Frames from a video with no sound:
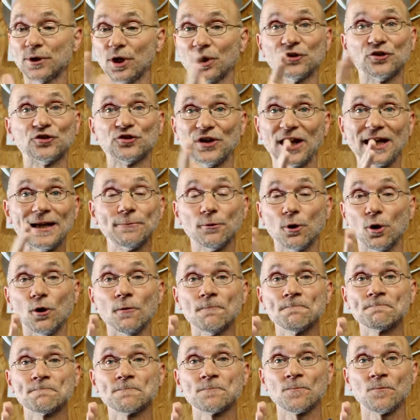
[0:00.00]
unstable,
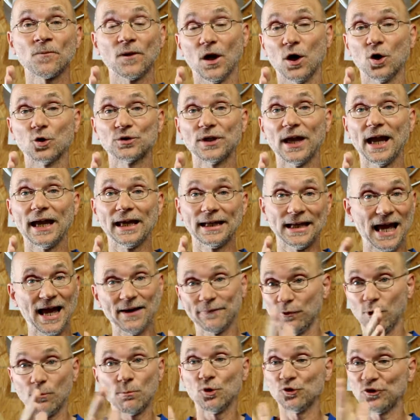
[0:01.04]
okay, and have
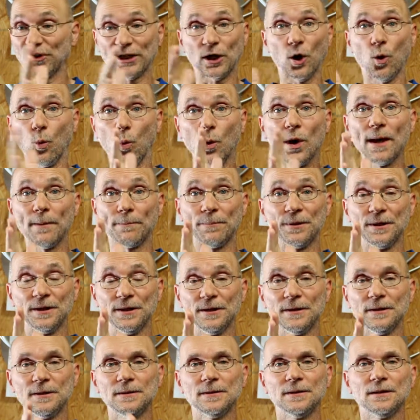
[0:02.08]
almost like a whip.
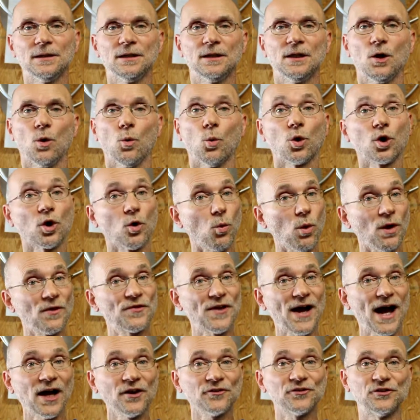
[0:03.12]
Where a
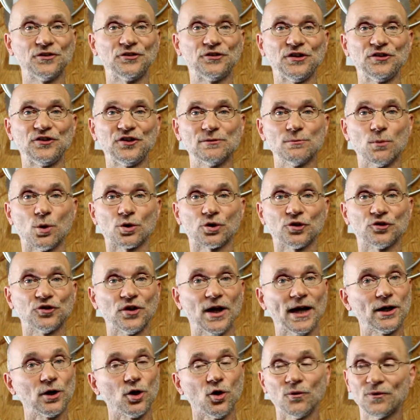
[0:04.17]
1000cc
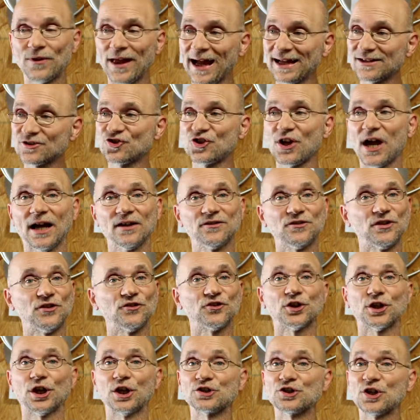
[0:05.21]
motorcycle, that chassis is
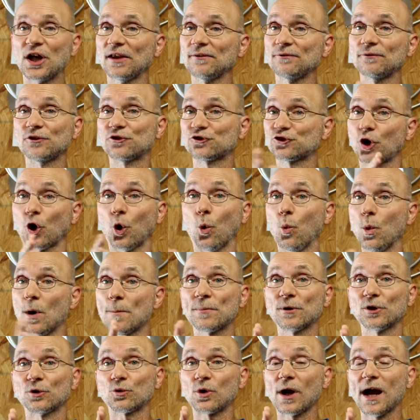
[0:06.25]
going to definitely start
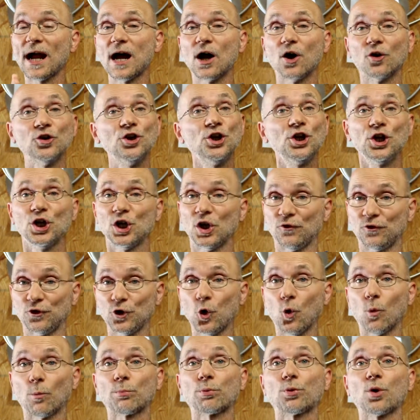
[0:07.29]
whipping around if you
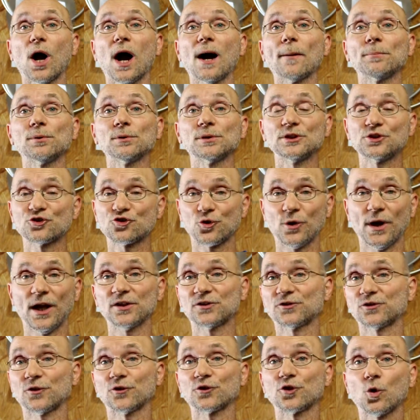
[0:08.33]
don't properly
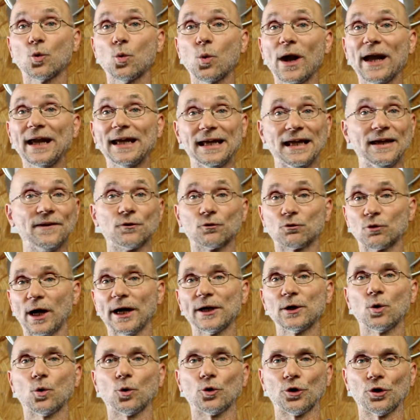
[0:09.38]
transfer your weight in the
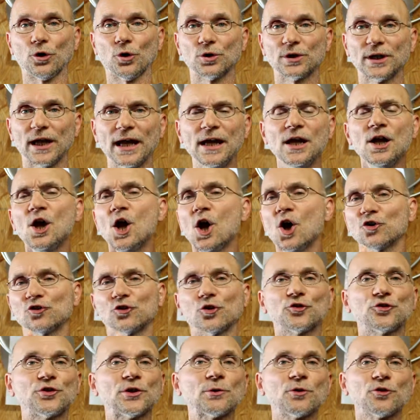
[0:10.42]
right order, okay? So
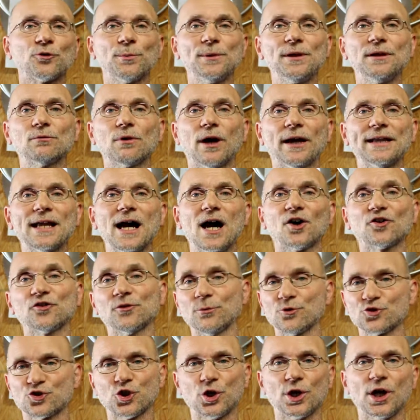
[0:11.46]
stick with me right now because I'm
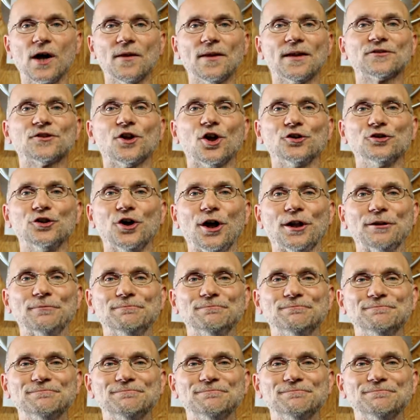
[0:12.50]
going to show you how that's all done.